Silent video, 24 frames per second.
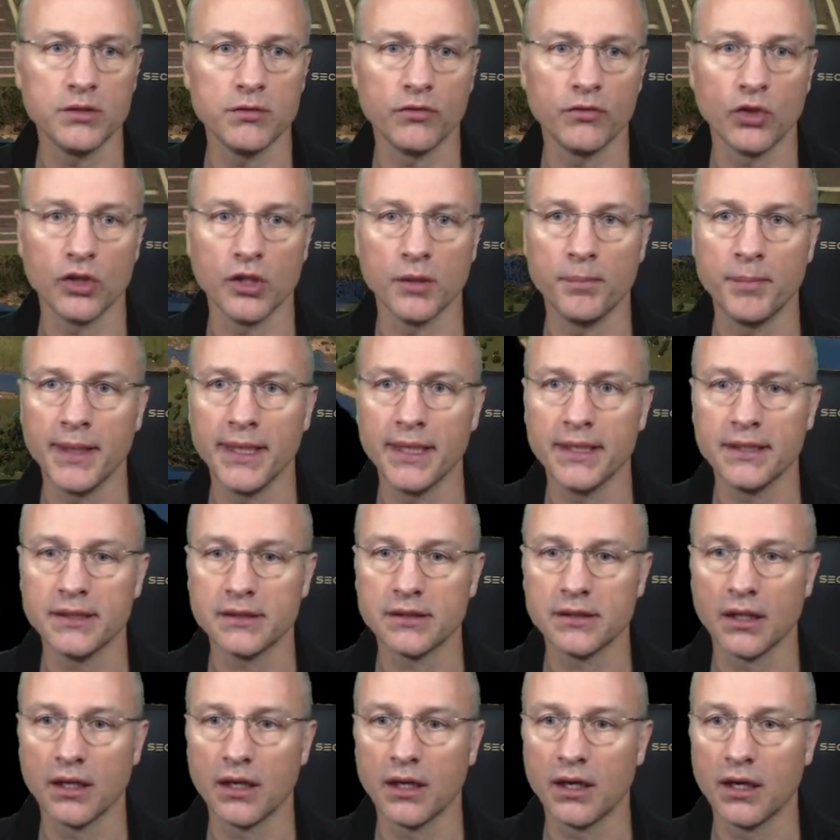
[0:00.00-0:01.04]
We've got the
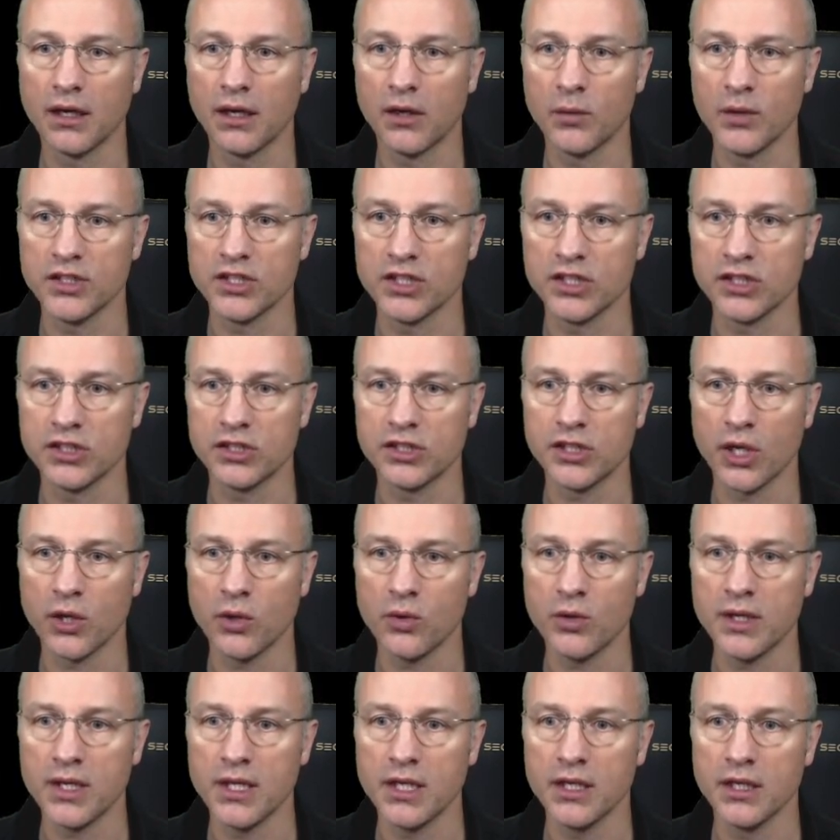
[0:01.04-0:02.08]
Paystar, which is
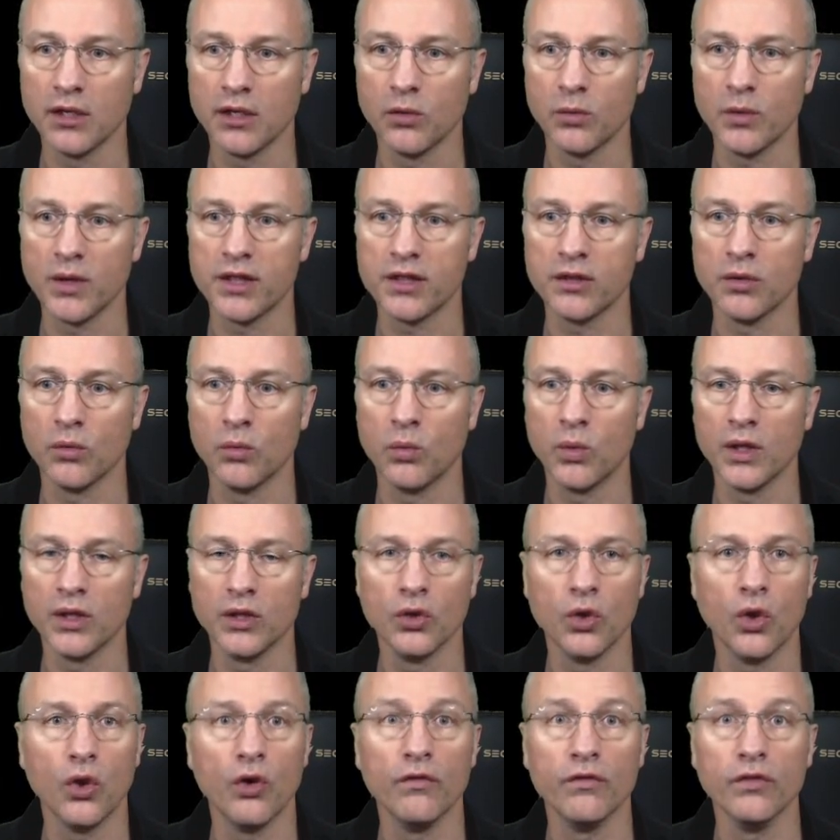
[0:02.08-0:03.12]
down here with the one
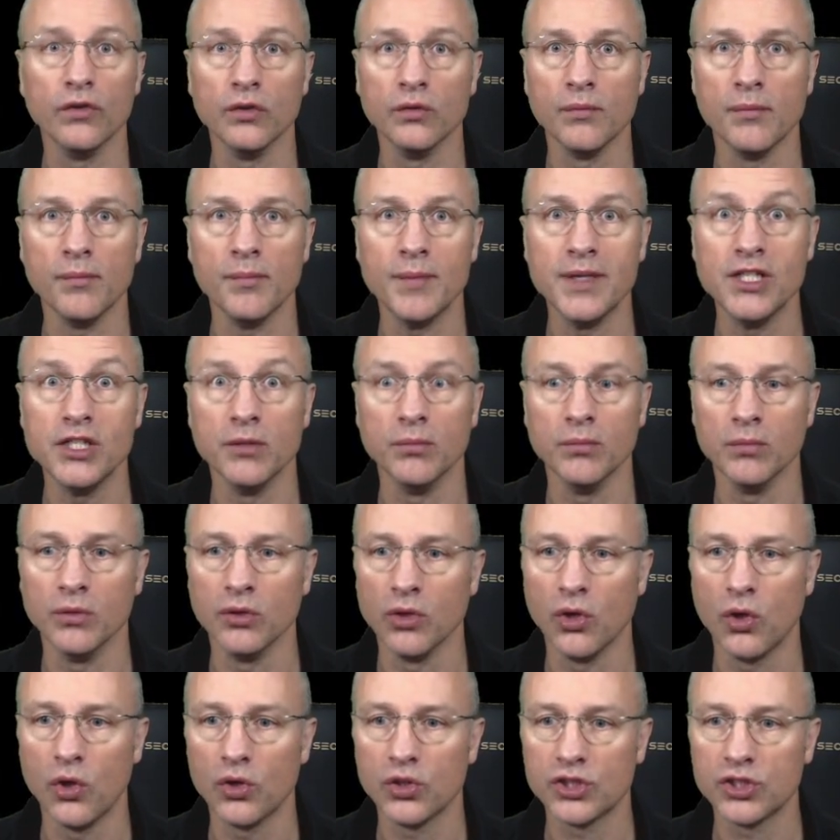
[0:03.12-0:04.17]
lot of medium
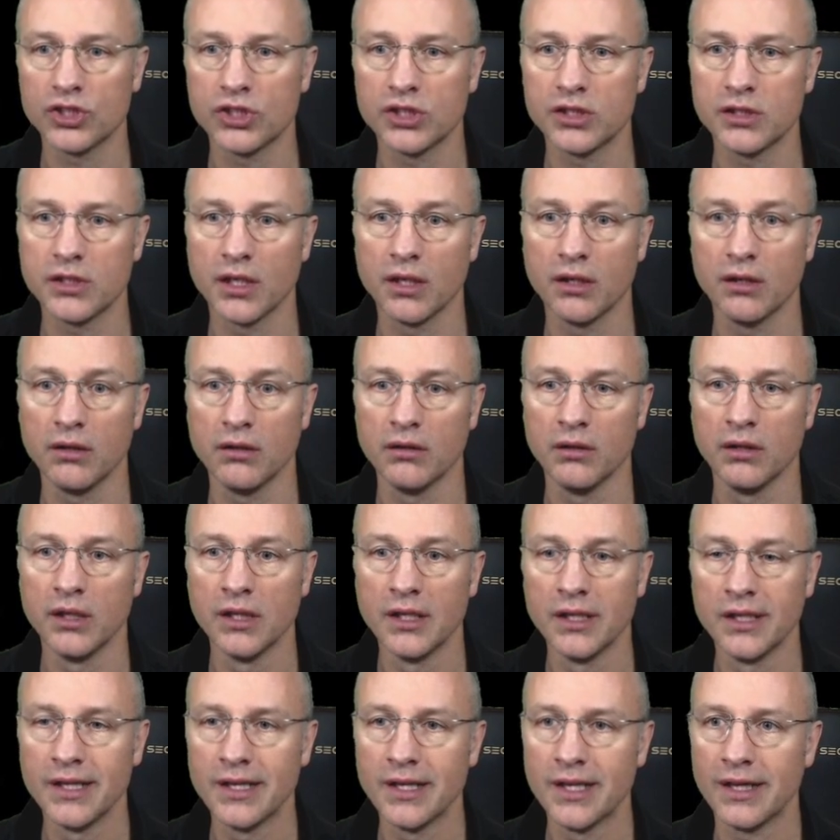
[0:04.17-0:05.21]
logs still
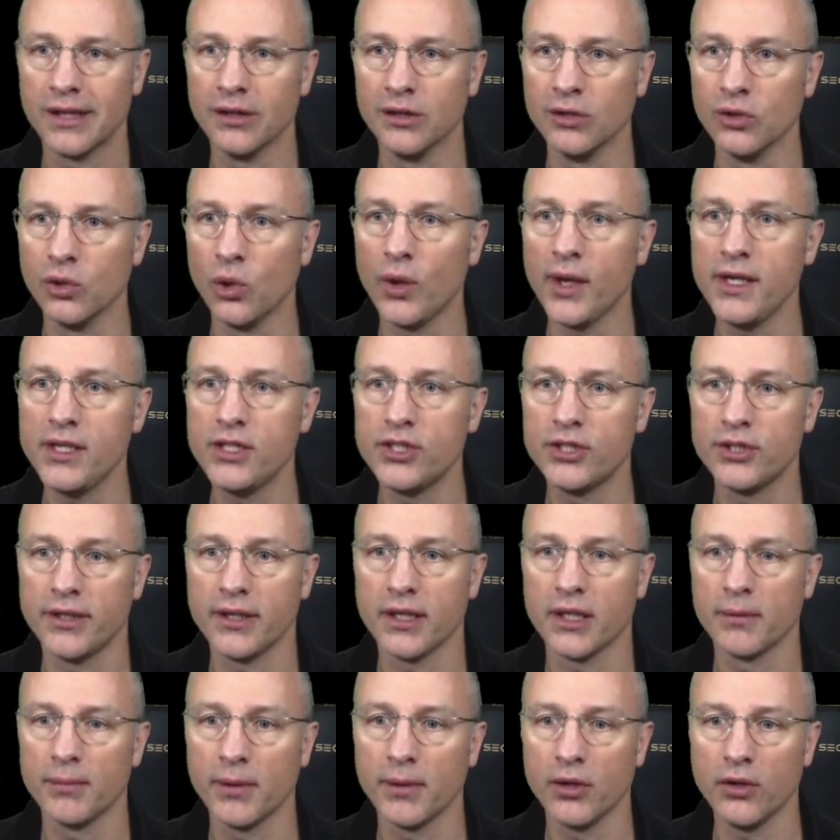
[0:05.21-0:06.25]

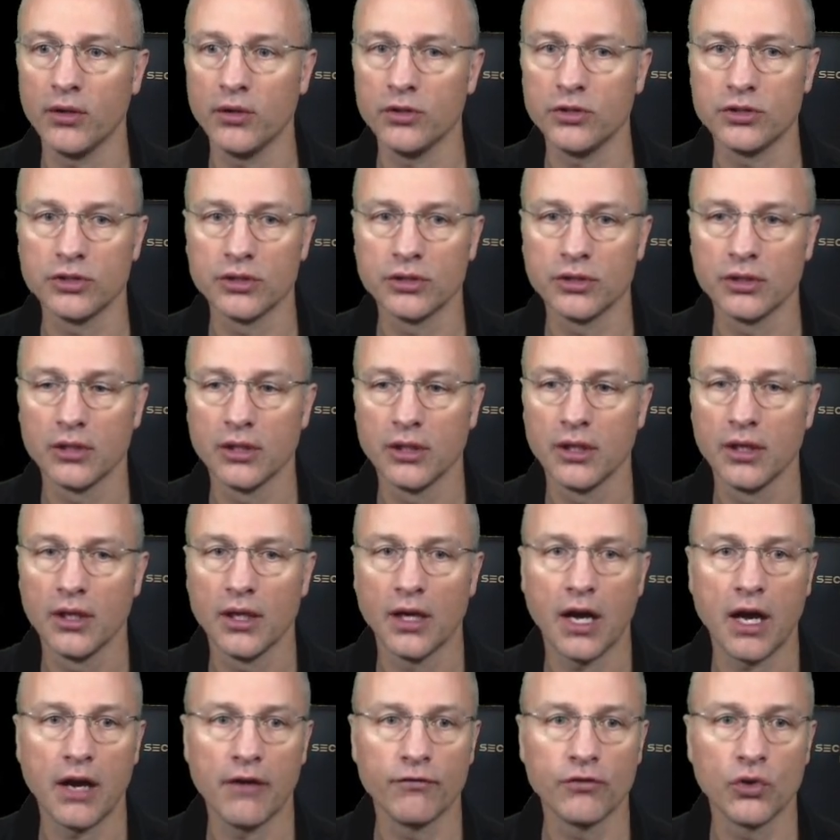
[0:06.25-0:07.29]
loitering about.
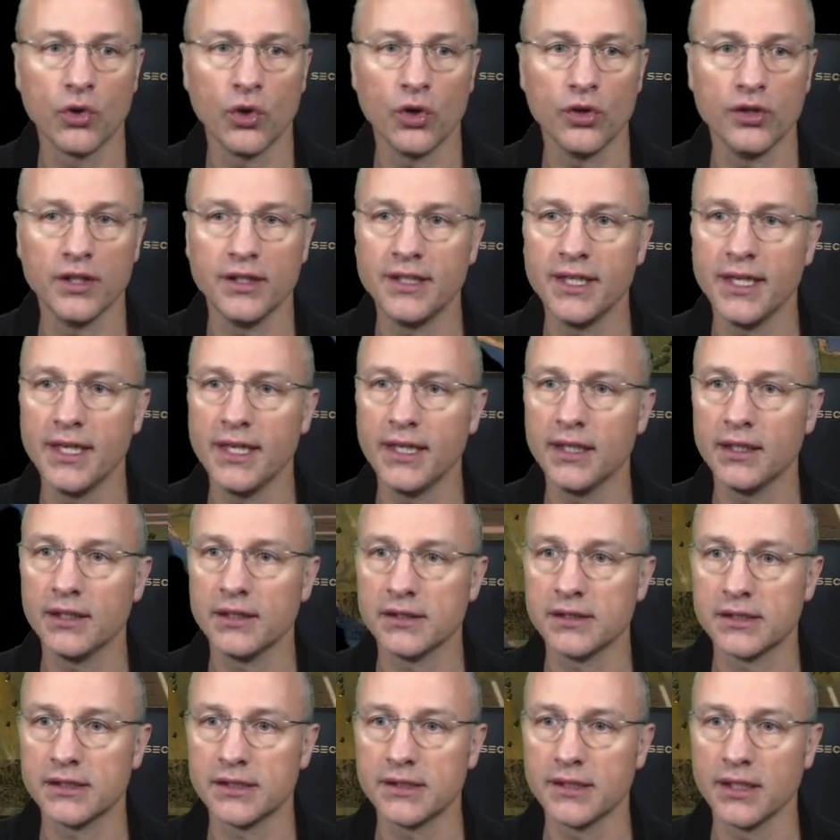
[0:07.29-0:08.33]
I've got the Tega
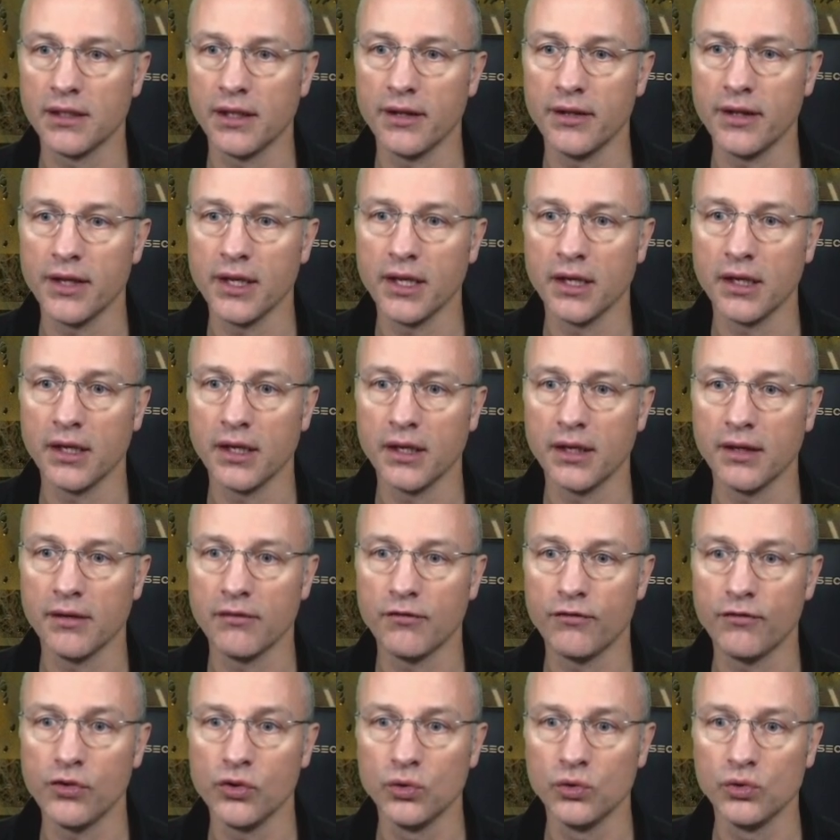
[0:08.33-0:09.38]
still at the
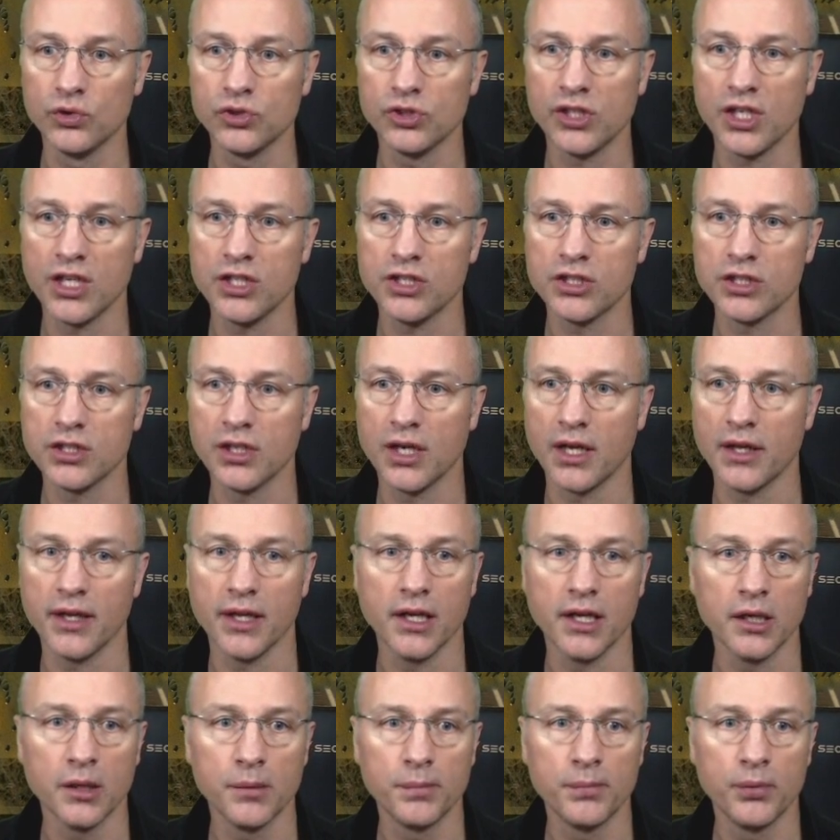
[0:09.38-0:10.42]
fuel station at the
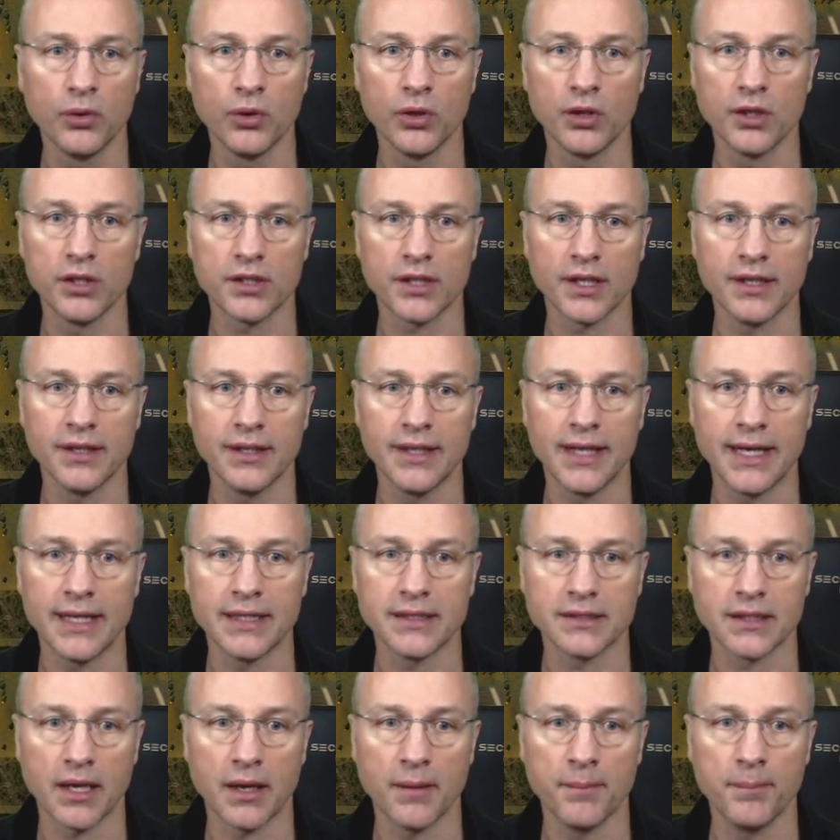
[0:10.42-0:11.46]
airport, and
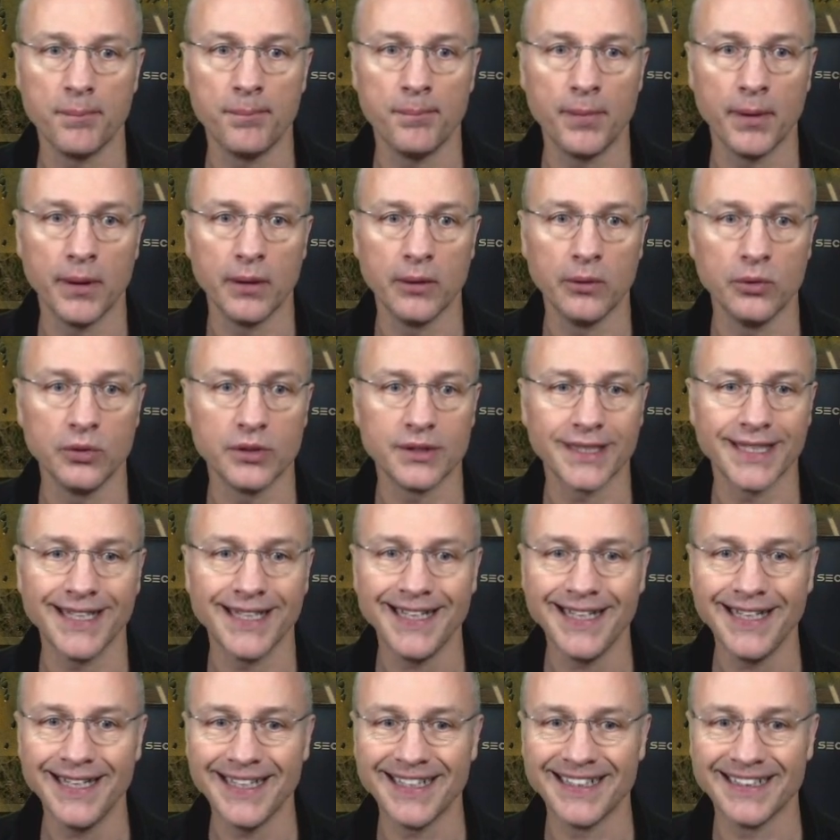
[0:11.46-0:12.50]
that's about
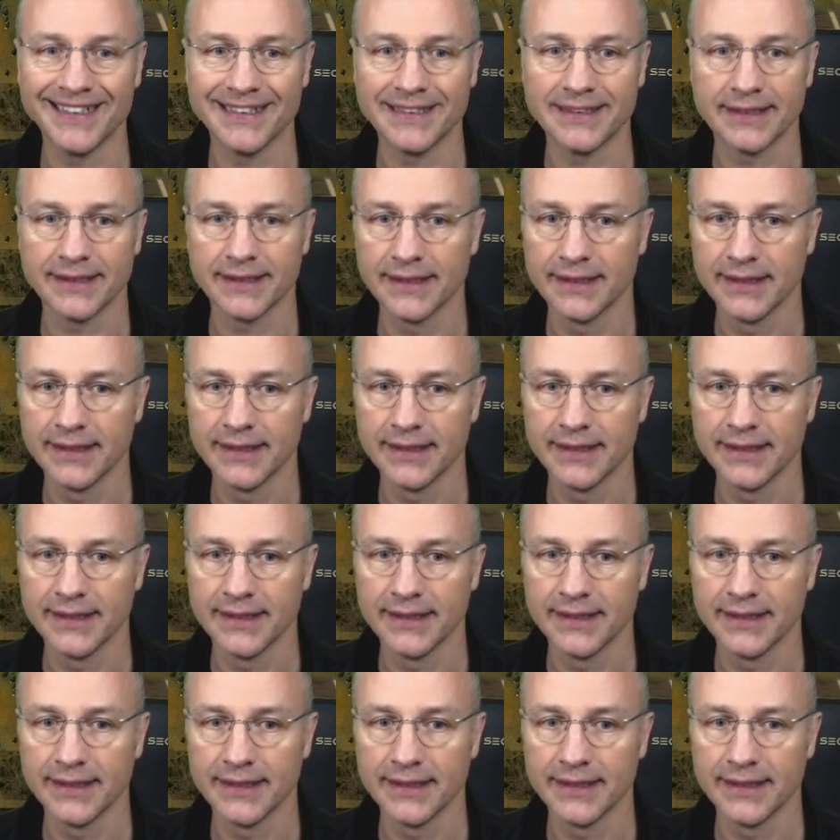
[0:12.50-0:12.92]
it.